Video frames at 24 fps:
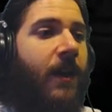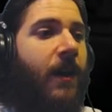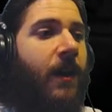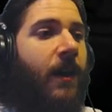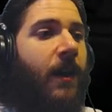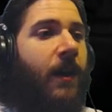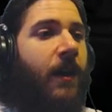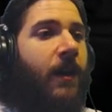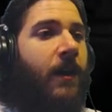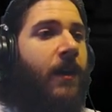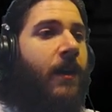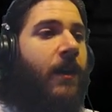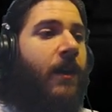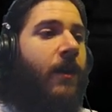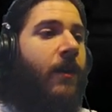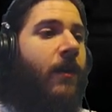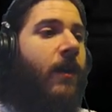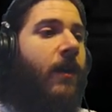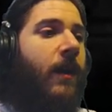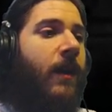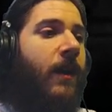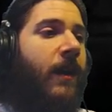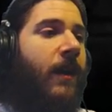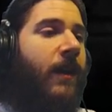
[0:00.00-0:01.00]
Oh,
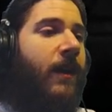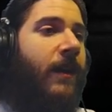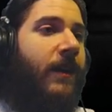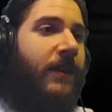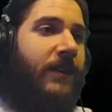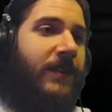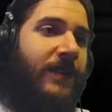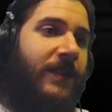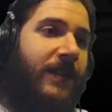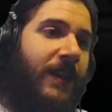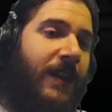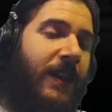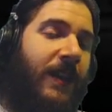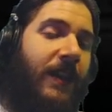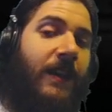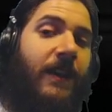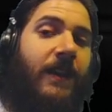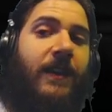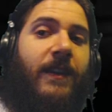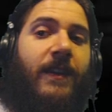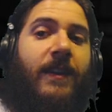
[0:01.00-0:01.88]
I see.